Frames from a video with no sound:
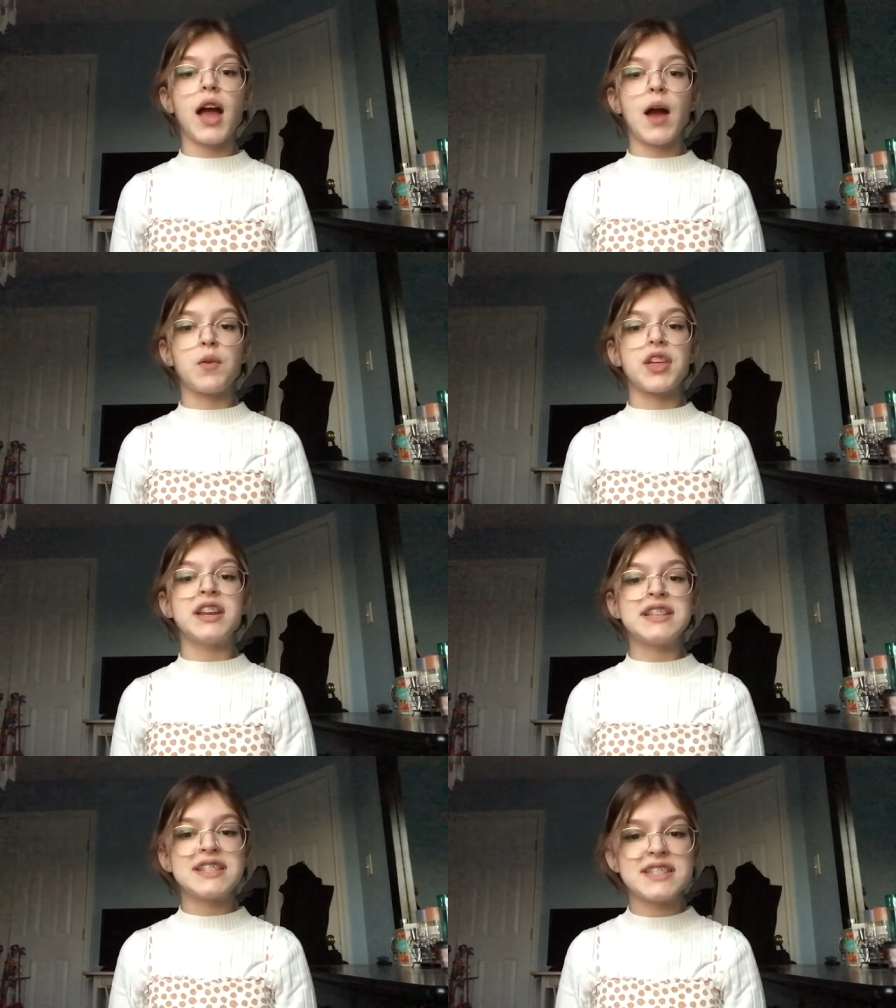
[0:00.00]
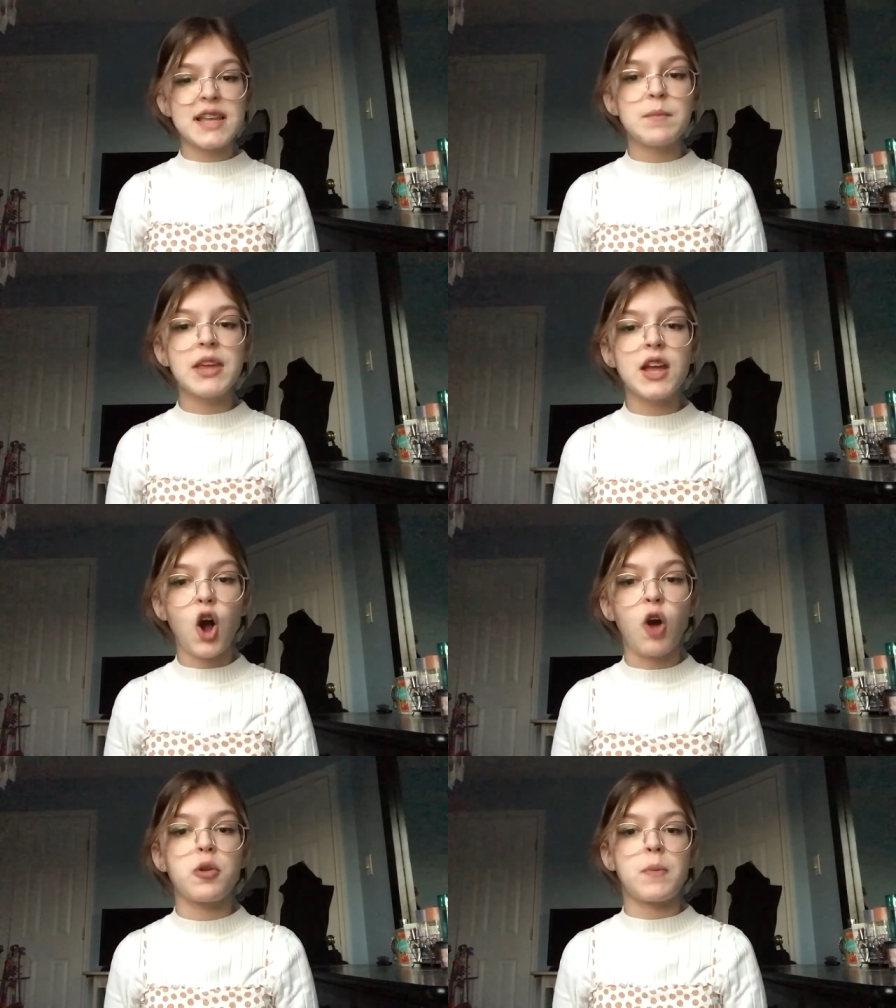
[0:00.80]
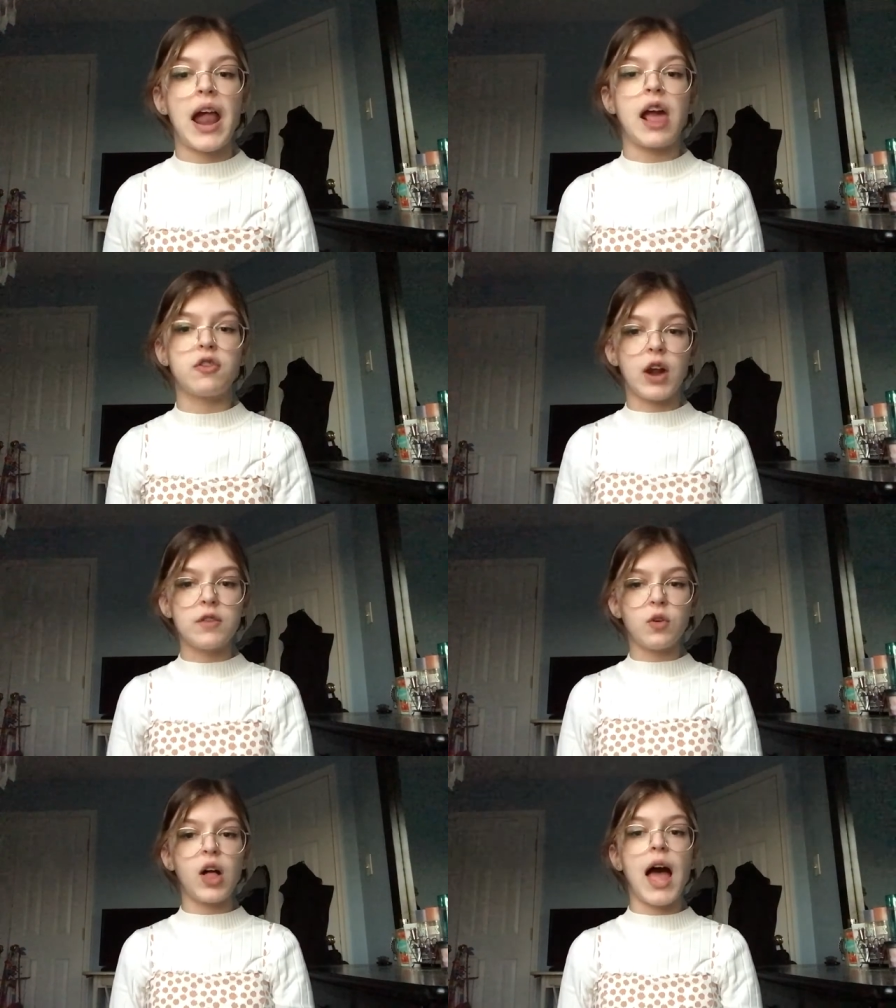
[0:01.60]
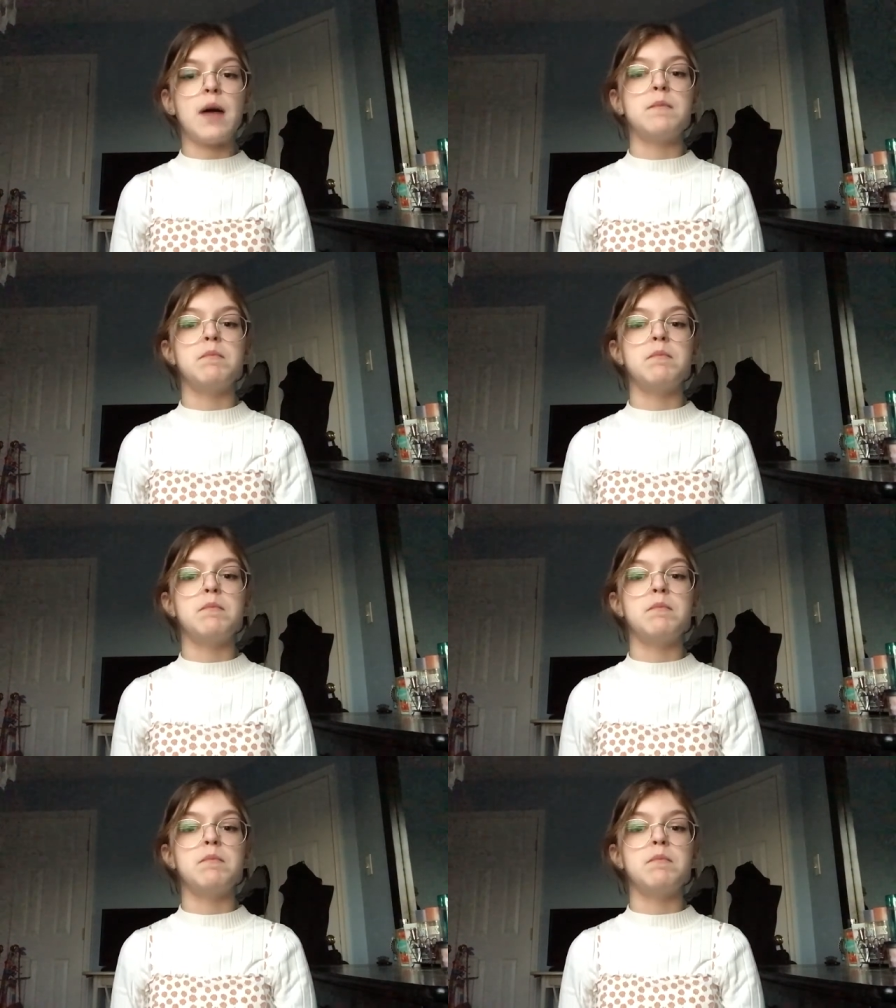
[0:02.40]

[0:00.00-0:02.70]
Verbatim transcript: with a semi automatic rifle at